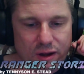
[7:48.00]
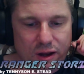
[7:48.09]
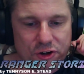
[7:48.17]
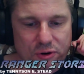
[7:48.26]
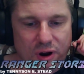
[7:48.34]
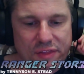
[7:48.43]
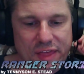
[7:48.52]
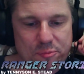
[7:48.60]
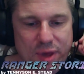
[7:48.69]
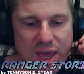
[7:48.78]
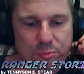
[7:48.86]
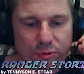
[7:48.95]
Under all that
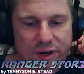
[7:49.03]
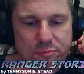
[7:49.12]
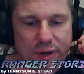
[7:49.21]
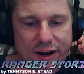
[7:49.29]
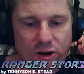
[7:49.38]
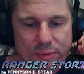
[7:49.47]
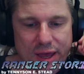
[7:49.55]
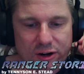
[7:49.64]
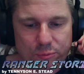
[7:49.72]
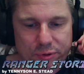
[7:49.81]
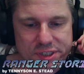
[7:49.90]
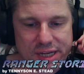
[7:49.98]
papery
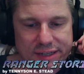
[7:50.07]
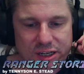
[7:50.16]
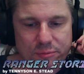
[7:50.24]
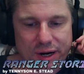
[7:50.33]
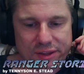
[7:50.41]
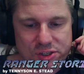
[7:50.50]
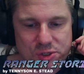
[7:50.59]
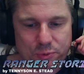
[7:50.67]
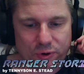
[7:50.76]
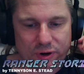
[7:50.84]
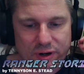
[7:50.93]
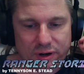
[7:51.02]
biomatter protected by the
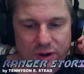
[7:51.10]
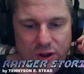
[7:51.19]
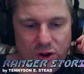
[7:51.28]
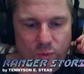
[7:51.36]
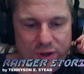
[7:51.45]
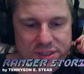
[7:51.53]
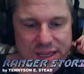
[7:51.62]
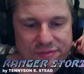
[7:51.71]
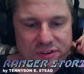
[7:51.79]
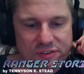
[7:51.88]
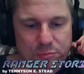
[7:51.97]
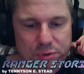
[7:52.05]
spore, what's
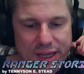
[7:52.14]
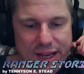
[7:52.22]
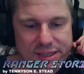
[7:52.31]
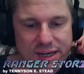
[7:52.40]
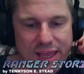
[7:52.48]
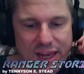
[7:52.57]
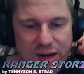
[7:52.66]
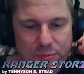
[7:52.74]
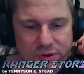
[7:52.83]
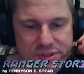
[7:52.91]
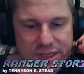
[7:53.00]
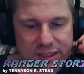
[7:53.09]
left of the plants and
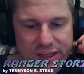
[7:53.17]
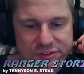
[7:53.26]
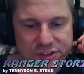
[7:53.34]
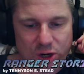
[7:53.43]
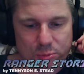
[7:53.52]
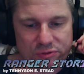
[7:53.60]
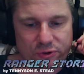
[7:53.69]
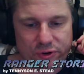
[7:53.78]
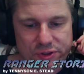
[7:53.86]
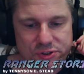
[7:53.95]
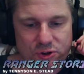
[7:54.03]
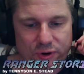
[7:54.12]
animals that lived here before
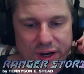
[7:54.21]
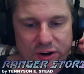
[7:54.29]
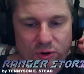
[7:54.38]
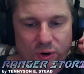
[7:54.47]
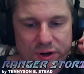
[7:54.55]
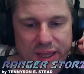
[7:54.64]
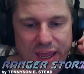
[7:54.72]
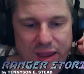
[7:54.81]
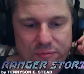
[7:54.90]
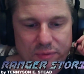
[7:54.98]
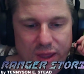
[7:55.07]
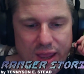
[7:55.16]
the Saurian horde
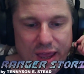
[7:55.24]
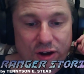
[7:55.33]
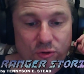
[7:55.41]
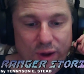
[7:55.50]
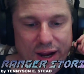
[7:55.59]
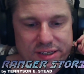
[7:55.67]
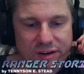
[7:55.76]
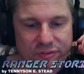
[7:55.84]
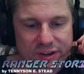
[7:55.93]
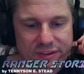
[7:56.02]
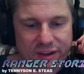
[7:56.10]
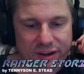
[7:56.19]
came and wrecked
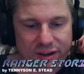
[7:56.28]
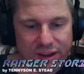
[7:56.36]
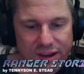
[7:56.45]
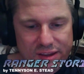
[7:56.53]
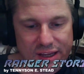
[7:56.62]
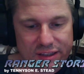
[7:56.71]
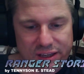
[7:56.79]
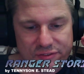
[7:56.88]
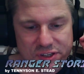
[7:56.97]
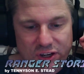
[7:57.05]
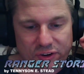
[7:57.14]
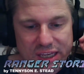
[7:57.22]
everything, that
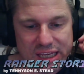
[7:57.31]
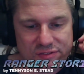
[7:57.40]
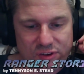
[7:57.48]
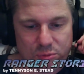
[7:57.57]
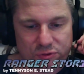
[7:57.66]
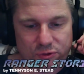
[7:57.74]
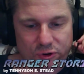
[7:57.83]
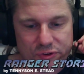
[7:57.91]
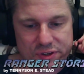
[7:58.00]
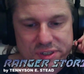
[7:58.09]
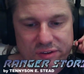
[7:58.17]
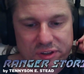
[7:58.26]
lived here even before
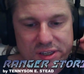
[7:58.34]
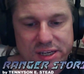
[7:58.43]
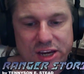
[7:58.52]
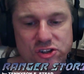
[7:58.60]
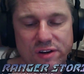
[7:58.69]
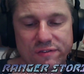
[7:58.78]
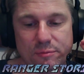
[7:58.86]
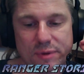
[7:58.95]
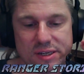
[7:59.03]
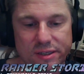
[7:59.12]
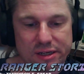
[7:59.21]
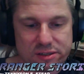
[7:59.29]
the civilization of the
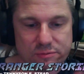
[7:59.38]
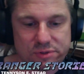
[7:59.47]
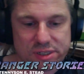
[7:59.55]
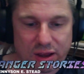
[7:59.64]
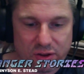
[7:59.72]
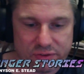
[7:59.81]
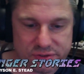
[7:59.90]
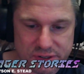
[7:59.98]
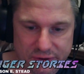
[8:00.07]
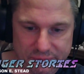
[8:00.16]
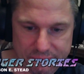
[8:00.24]
Mistlings themselves.